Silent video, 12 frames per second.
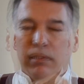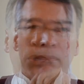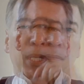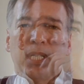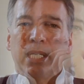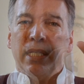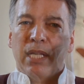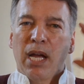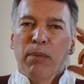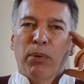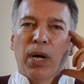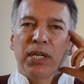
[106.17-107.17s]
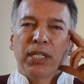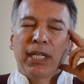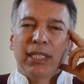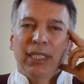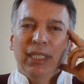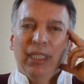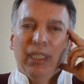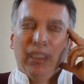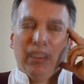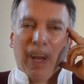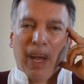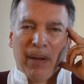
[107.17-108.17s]
So, as a design project,
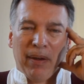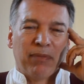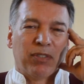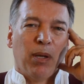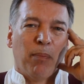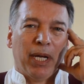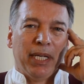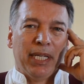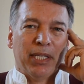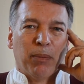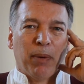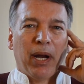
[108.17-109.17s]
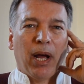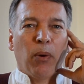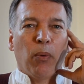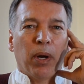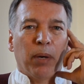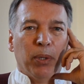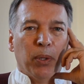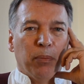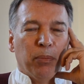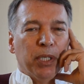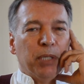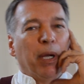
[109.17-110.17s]
I have some ideas about how I want to build
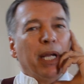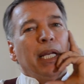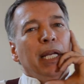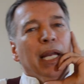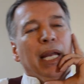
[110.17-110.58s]
the bridge bike,